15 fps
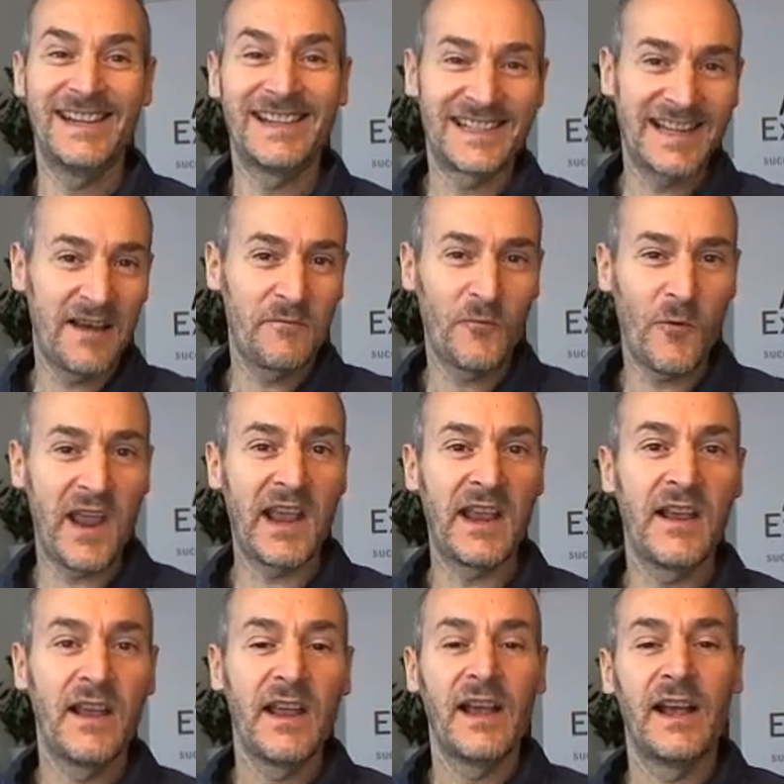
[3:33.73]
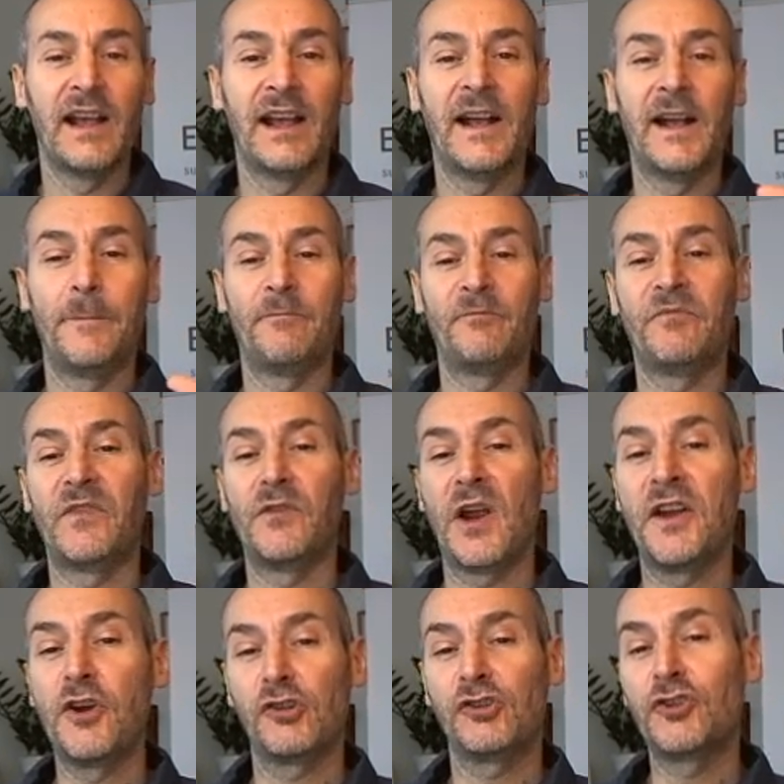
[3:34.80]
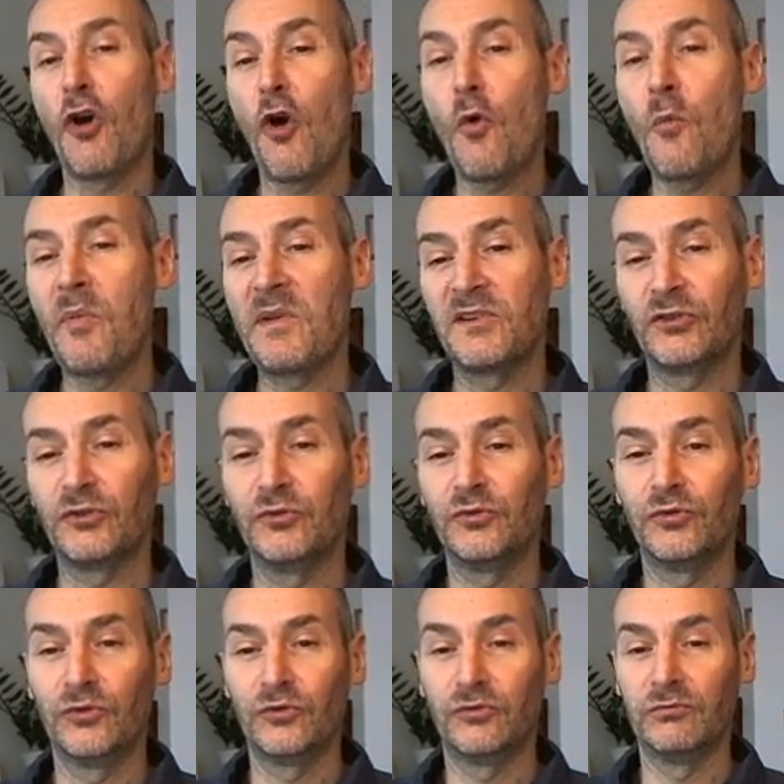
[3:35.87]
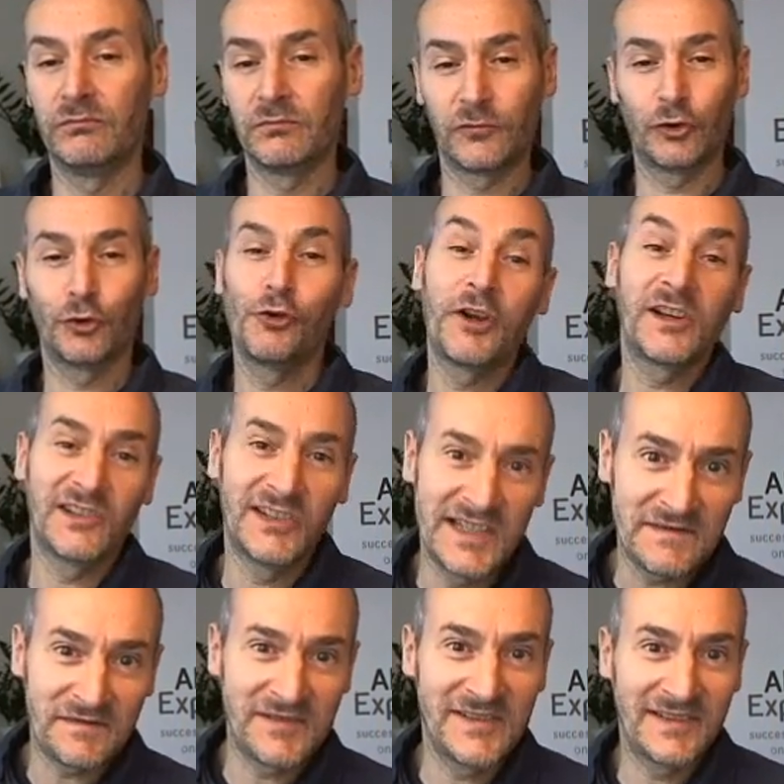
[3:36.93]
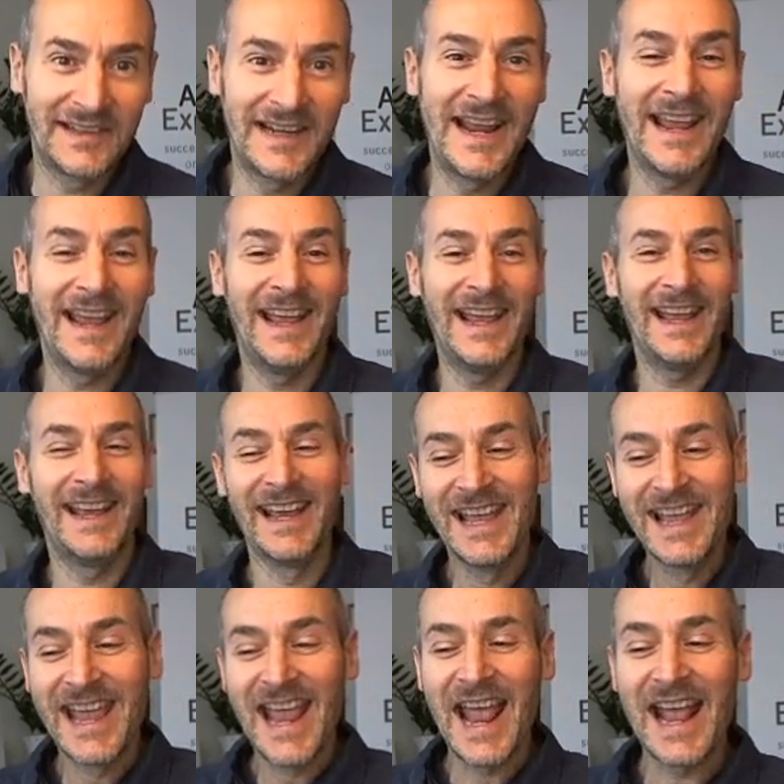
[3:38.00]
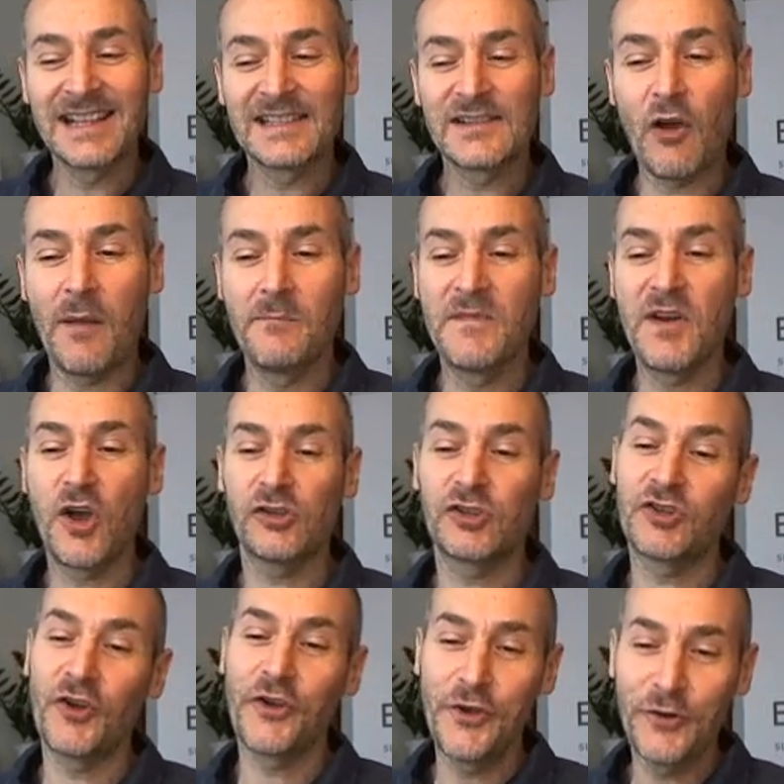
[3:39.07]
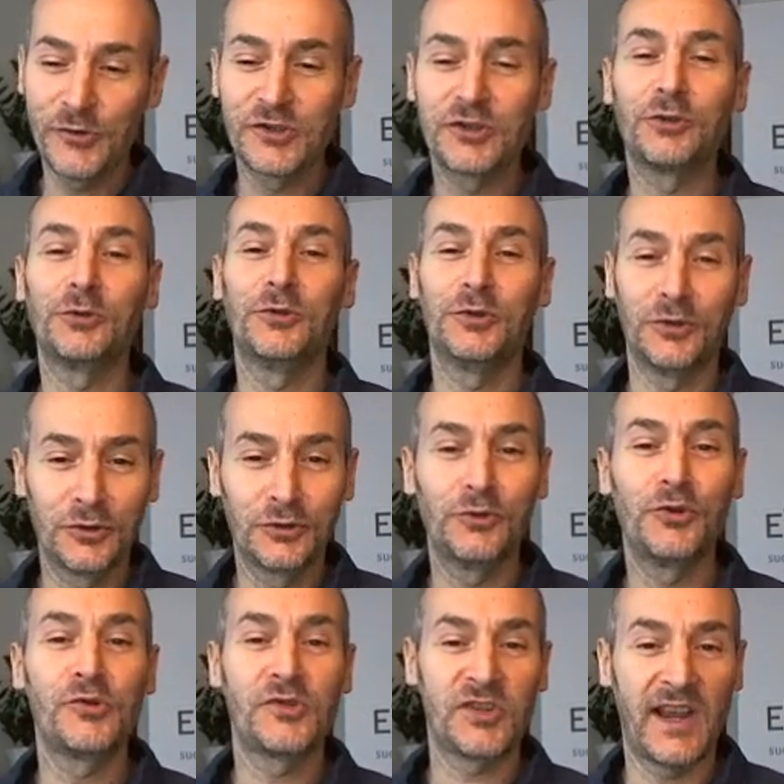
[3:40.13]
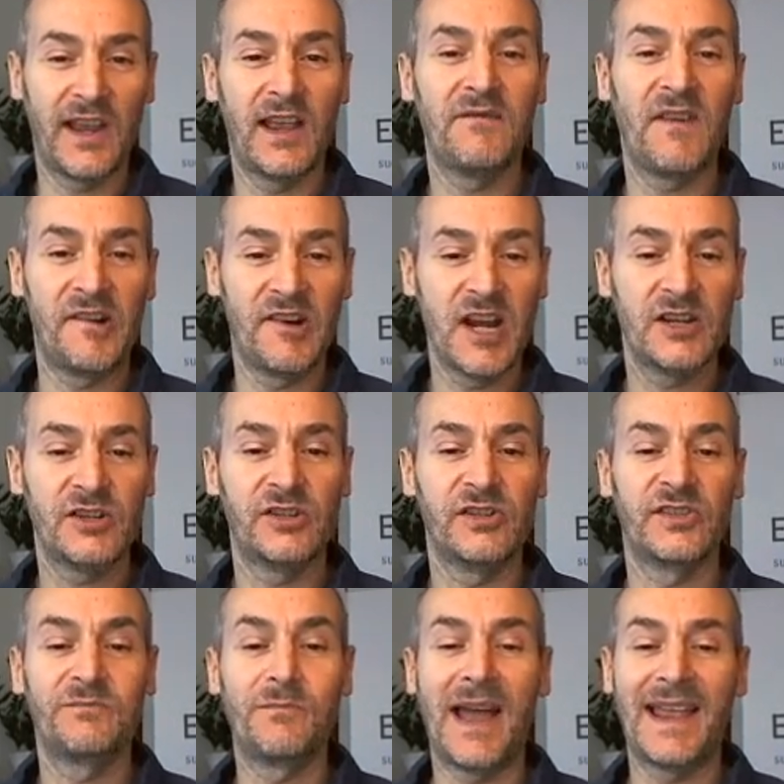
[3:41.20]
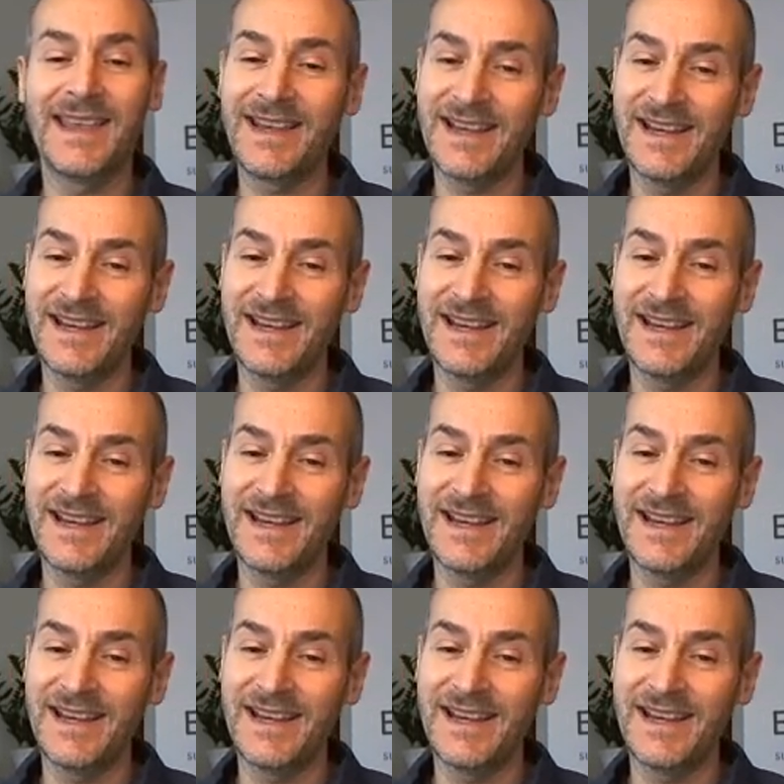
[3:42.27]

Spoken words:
the same way, you are not so open to do it differently. And so I'm not so used to use ad variations, but